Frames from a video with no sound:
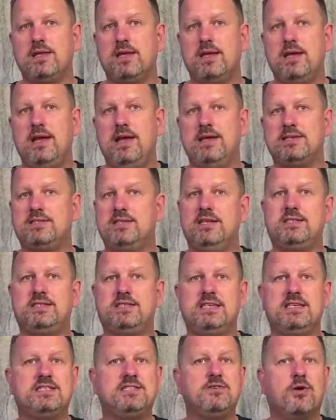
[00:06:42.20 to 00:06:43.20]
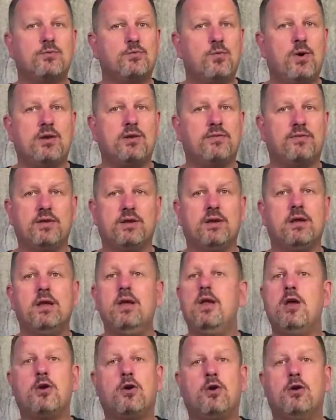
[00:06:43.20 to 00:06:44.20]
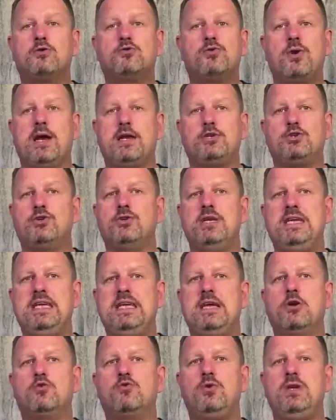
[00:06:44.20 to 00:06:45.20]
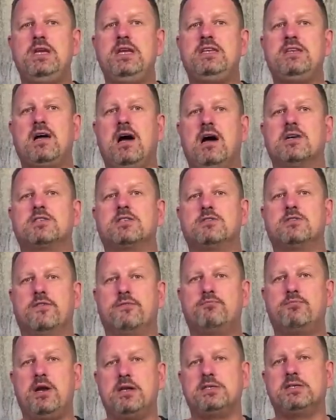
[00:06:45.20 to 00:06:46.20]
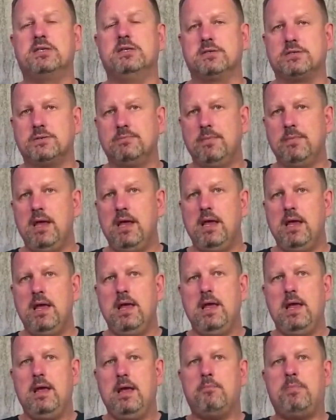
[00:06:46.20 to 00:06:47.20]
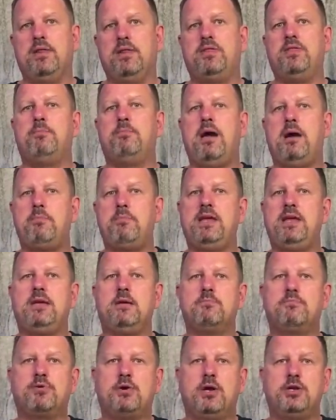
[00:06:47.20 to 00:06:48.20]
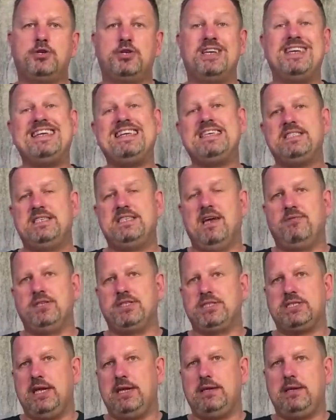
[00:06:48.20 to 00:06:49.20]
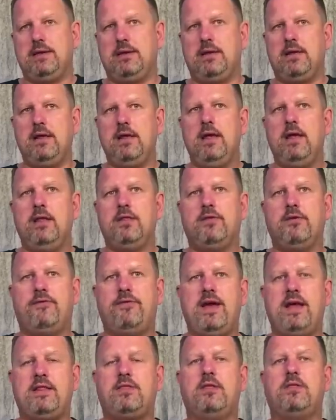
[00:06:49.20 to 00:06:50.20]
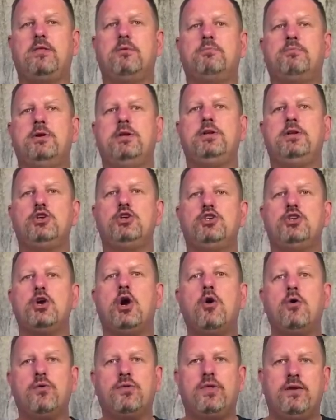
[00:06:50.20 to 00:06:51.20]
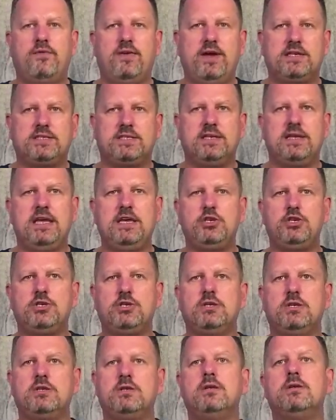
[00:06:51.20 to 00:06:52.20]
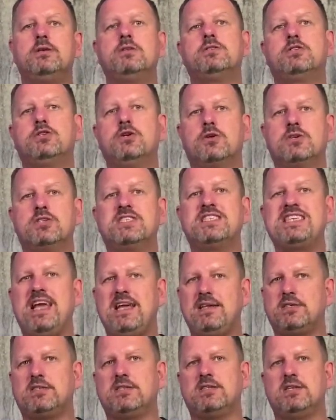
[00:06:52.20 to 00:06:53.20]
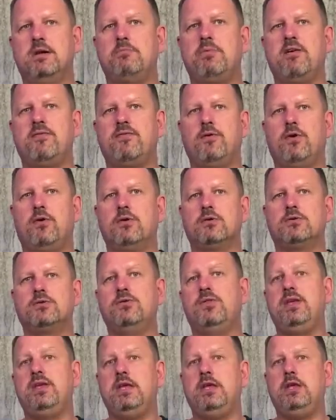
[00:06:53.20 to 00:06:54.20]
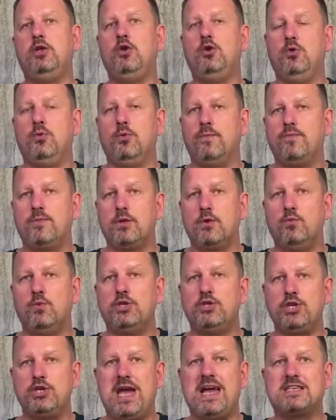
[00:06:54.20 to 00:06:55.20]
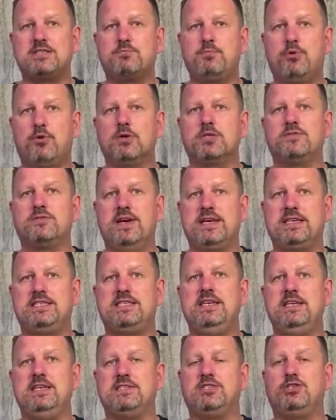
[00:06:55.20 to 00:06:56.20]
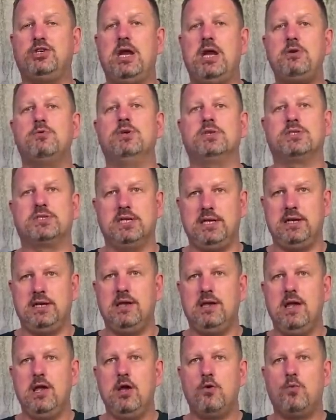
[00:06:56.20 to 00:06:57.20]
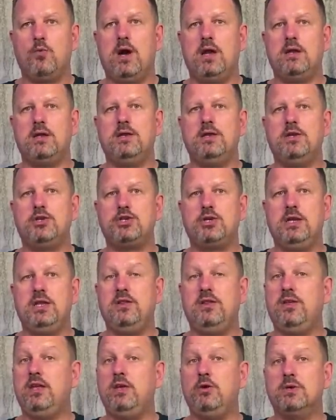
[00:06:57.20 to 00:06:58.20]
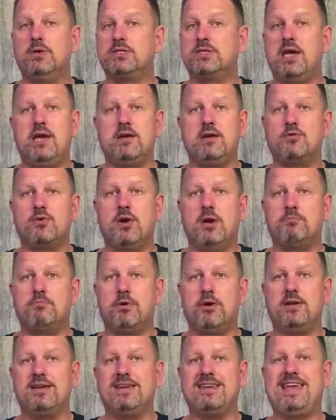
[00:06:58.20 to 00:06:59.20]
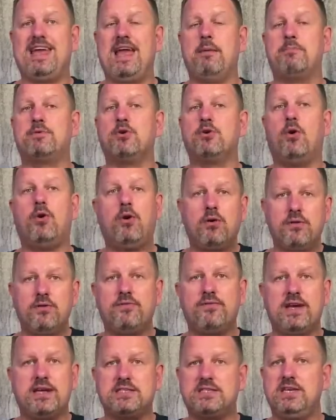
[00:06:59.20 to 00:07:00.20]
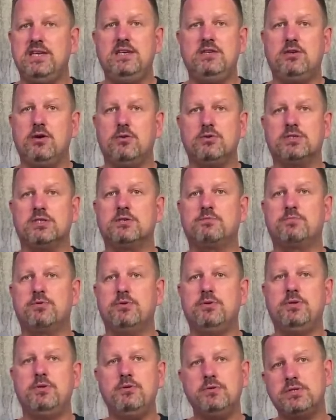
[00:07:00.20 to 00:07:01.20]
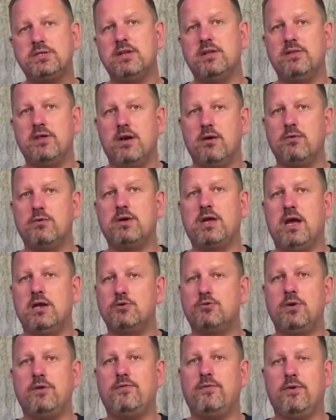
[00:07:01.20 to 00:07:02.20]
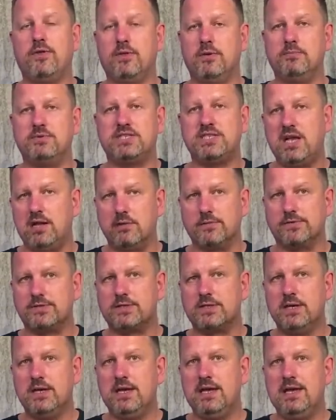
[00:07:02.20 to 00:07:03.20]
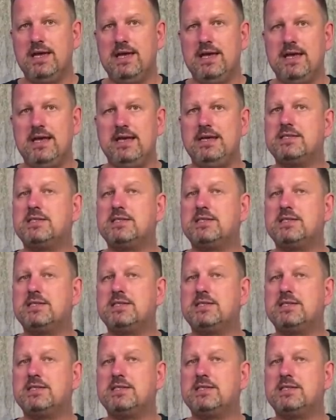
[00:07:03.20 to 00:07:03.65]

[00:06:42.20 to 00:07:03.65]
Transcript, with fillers: as this is not one of the contractually agreed tasks of Brussels. But the public impression is devastating. The fact that the British owe their vaccination success above all to the EU, which exports vaccines generously, while initially the USA and Great Britain kept all the vaccine doses produced in their own country for themselves, is